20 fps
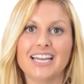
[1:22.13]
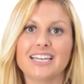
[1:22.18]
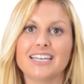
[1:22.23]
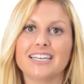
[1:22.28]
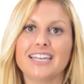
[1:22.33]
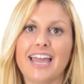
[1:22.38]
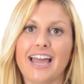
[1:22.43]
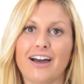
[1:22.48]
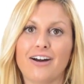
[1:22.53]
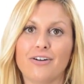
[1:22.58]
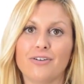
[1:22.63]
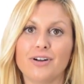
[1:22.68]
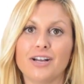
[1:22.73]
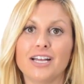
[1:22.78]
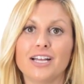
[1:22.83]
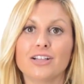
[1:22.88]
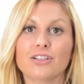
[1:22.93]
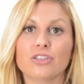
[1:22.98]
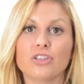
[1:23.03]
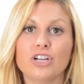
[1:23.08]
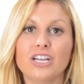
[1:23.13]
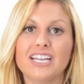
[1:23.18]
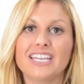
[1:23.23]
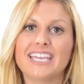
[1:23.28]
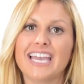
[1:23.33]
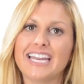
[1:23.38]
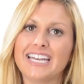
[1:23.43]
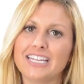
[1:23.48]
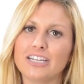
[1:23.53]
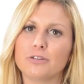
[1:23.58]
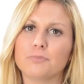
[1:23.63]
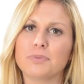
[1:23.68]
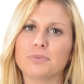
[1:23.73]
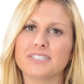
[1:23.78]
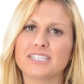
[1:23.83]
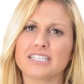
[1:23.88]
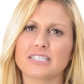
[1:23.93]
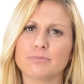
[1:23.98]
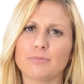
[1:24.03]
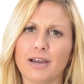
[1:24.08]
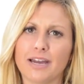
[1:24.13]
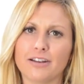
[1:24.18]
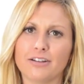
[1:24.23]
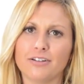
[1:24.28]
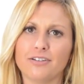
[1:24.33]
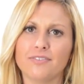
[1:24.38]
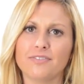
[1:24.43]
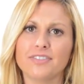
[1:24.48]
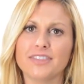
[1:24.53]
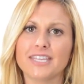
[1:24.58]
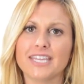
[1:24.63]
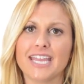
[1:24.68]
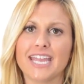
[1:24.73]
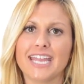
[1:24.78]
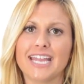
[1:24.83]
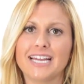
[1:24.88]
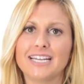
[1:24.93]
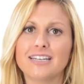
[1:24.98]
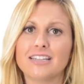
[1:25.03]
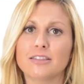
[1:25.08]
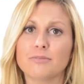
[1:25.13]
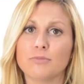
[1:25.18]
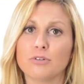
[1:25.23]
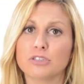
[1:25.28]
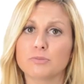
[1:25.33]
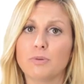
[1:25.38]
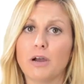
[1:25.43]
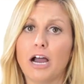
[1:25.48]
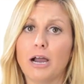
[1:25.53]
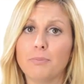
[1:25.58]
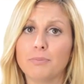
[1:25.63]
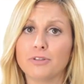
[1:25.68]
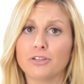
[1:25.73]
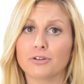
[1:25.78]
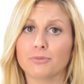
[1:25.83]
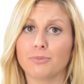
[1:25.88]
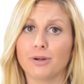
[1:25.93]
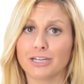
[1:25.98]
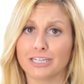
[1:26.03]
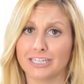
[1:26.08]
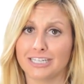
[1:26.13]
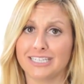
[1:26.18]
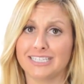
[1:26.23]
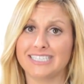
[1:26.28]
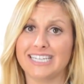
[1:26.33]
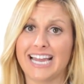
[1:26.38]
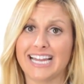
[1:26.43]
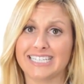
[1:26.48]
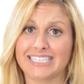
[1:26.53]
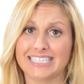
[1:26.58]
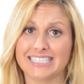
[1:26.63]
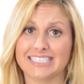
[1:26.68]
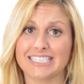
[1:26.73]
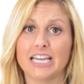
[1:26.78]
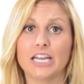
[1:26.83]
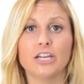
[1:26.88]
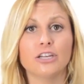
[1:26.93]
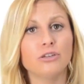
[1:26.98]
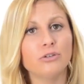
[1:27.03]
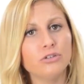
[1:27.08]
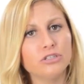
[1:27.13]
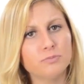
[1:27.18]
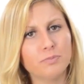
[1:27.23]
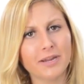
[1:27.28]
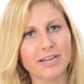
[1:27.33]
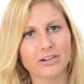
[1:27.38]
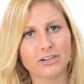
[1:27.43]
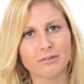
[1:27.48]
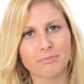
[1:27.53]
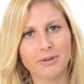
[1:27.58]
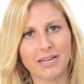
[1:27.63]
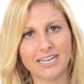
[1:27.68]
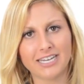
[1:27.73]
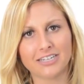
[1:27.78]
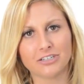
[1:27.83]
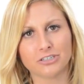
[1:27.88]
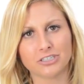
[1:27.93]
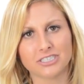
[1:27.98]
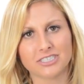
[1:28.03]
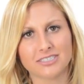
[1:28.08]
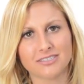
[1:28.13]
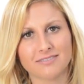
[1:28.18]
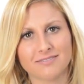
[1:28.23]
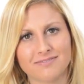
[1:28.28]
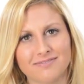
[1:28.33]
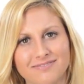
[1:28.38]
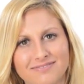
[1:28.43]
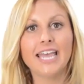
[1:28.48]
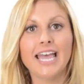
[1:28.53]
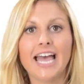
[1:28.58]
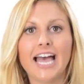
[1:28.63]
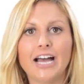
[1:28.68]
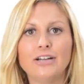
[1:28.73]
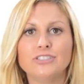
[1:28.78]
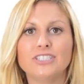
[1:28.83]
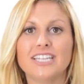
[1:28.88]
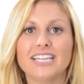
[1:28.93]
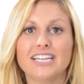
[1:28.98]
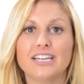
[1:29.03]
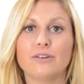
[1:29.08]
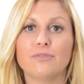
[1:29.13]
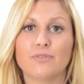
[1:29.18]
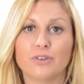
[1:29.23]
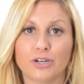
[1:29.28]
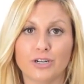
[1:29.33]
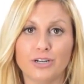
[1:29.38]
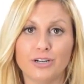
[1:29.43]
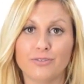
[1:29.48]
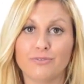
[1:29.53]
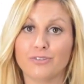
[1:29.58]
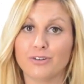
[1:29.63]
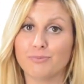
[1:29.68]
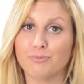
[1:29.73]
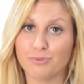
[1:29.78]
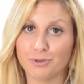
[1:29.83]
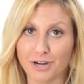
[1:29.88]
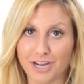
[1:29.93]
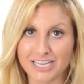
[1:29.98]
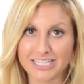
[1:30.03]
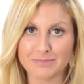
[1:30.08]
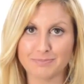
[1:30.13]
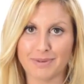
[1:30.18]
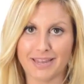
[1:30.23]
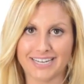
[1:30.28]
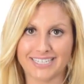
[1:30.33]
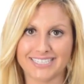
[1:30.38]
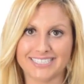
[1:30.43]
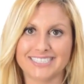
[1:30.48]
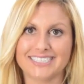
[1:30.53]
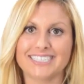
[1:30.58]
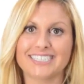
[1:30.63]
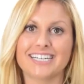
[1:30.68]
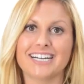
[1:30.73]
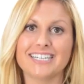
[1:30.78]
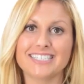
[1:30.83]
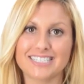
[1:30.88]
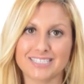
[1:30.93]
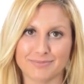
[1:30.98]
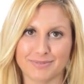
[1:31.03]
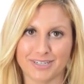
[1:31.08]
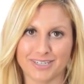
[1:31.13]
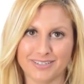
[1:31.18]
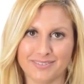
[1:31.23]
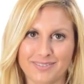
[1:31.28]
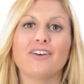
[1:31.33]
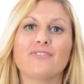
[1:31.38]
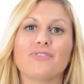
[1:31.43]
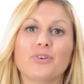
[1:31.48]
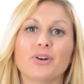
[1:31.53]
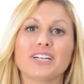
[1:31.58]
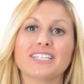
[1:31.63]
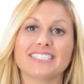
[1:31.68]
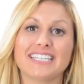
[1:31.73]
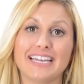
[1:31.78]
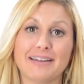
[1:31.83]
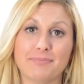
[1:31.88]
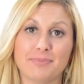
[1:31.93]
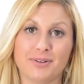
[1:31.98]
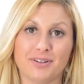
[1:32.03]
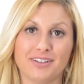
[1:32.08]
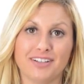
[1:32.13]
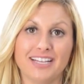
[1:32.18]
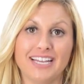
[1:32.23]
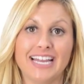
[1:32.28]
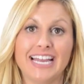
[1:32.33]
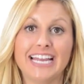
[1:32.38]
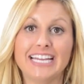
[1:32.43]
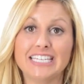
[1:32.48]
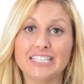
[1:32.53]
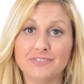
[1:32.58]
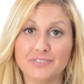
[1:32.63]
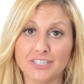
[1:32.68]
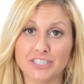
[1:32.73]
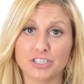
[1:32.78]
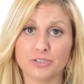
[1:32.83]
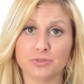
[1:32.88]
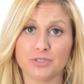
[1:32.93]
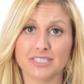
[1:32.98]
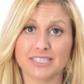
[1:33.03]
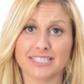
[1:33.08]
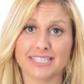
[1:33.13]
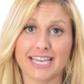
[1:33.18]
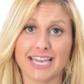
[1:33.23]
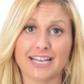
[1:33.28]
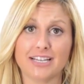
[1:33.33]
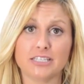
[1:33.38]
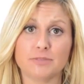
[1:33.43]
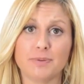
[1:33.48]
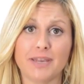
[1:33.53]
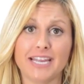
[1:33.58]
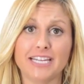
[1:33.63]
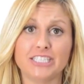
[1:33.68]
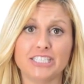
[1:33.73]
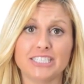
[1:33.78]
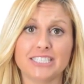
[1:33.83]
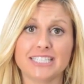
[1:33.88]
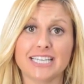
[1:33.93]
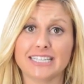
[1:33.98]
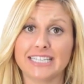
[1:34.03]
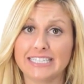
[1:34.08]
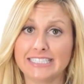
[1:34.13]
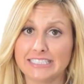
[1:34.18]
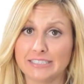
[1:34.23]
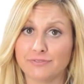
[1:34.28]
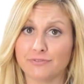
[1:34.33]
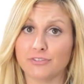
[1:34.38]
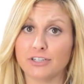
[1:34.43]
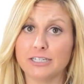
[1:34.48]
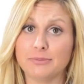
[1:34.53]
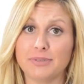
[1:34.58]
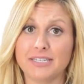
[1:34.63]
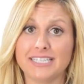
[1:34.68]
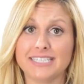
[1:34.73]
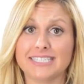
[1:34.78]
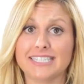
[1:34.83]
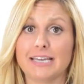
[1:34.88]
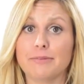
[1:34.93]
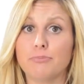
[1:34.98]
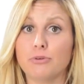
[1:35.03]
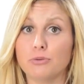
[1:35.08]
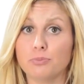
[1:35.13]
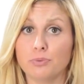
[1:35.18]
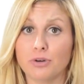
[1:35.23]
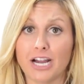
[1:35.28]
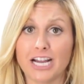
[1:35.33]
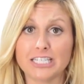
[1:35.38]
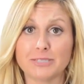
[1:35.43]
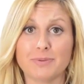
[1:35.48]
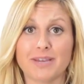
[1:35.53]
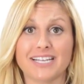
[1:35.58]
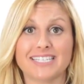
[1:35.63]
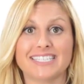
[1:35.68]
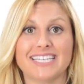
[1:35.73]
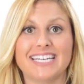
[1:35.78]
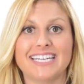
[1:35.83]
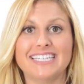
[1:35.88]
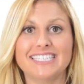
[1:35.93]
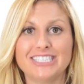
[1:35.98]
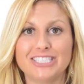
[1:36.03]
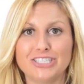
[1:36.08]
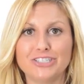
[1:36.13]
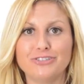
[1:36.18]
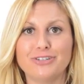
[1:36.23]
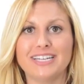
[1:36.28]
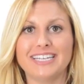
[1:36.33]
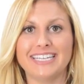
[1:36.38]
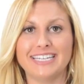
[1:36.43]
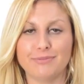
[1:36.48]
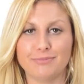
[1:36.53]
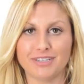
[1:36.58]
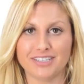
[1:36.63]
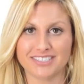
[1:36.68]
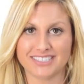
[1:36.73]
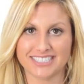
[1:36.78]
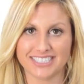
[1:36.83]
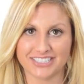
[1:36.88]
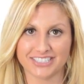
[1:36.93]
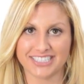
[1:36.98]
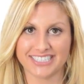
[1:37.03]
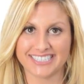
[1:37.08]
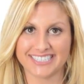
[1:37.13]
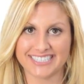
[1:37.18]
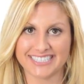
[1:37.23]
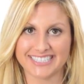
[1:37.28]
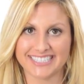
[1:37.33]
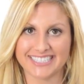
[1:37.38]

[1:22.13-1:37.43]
Now, look again at your business model and the most popular marketing tactics used by your competitors. How do they convert from prospect to customer? For example, individual sales pages that lead to freebies that put prospects into an email series.